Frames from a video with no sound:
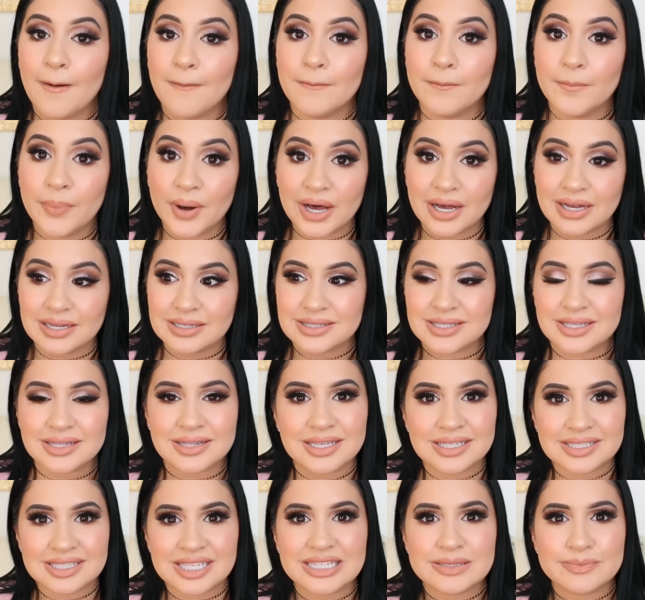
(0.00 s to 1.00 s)
But
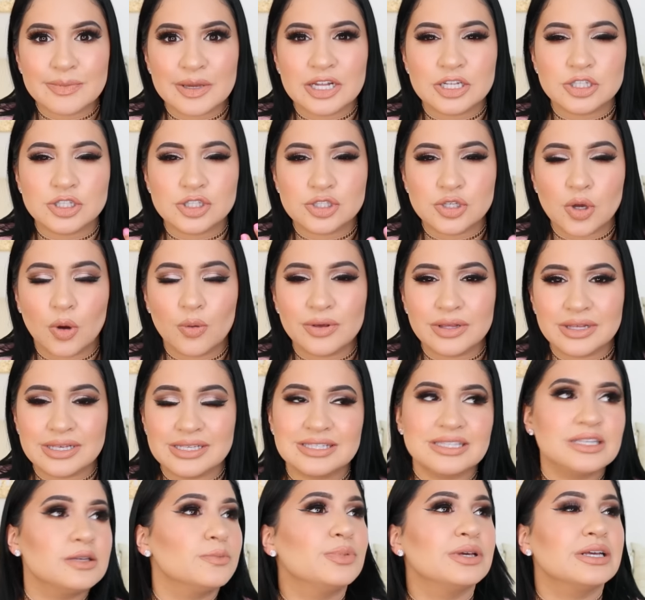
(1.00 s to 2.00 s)
this has made it so
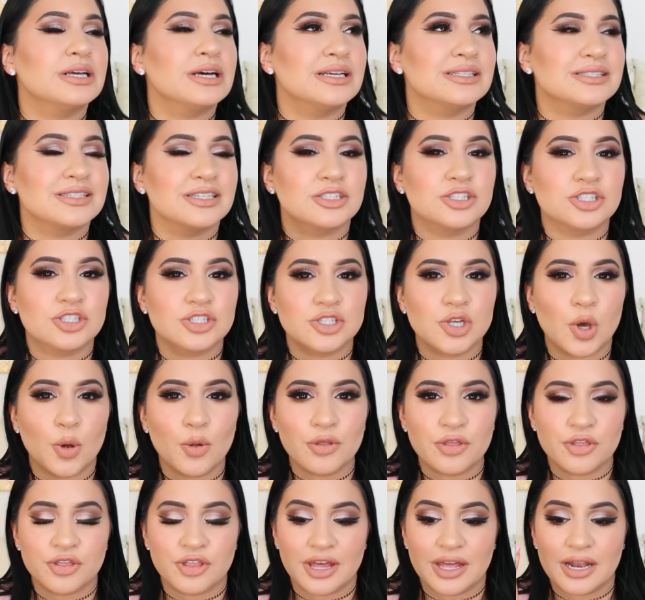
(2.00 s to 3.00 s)
easy because it's
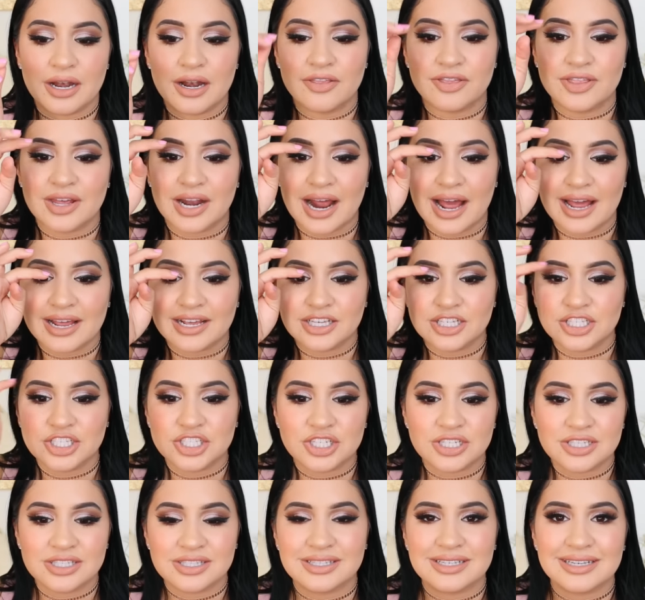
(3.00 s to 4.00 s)
so thin that I could
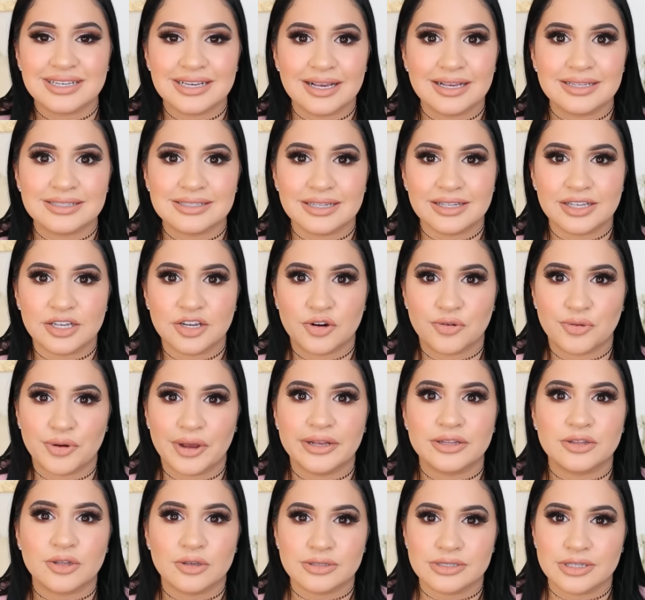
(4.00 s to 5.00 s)
just easily
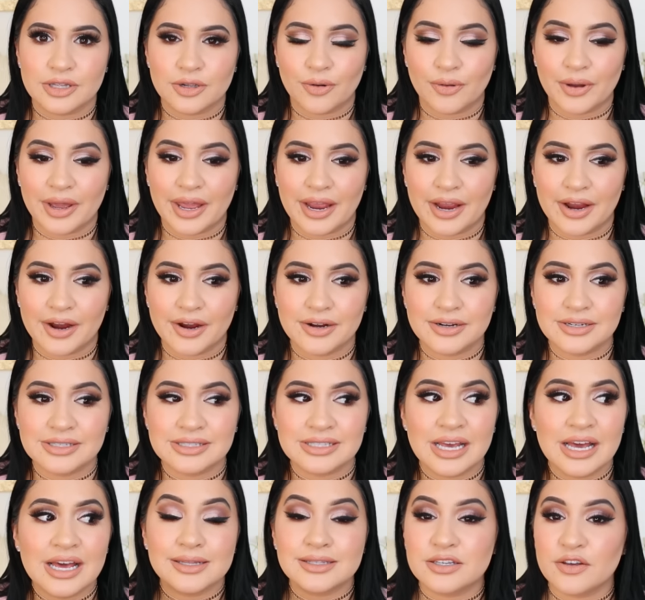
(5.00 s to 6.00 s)
create those little hairs
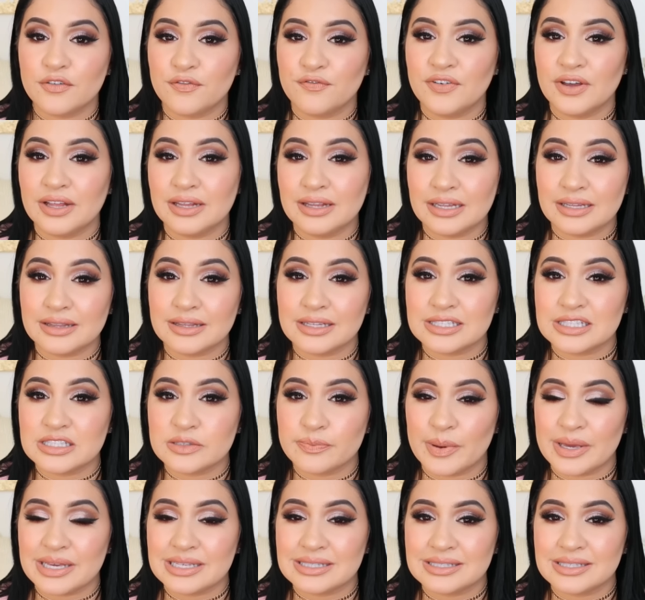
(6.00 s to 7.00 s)
to fill in the
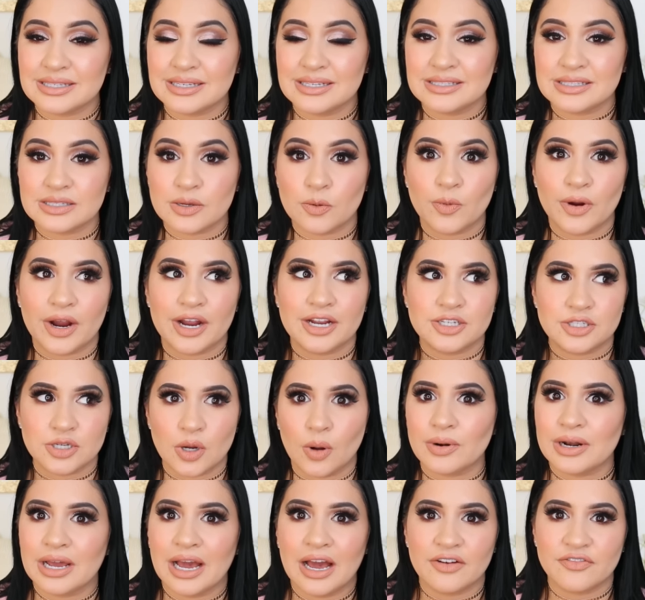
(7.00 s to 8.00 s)
spaces where I
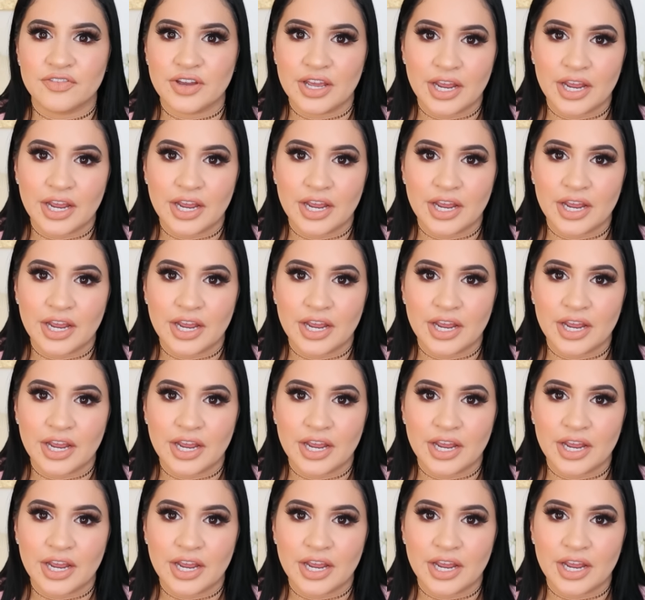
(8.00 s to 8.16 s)
don't have